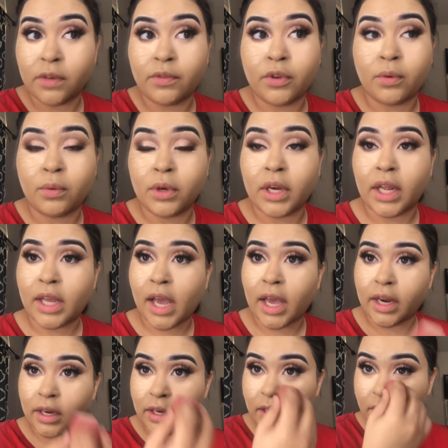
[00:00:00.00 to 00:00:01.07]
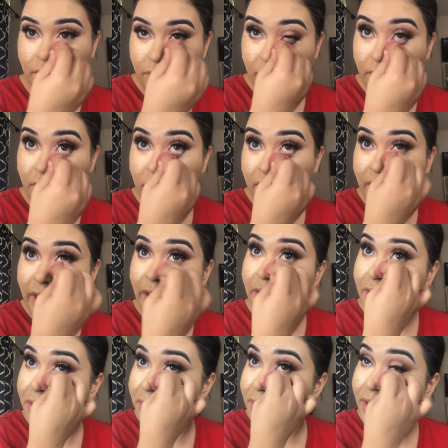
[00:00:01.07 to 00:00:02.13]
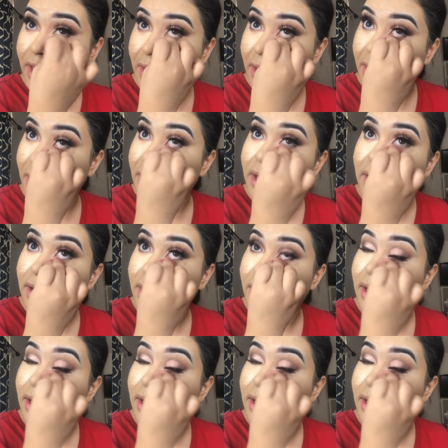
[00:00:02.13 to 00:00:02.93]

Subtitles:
If you want to add another layer, you can,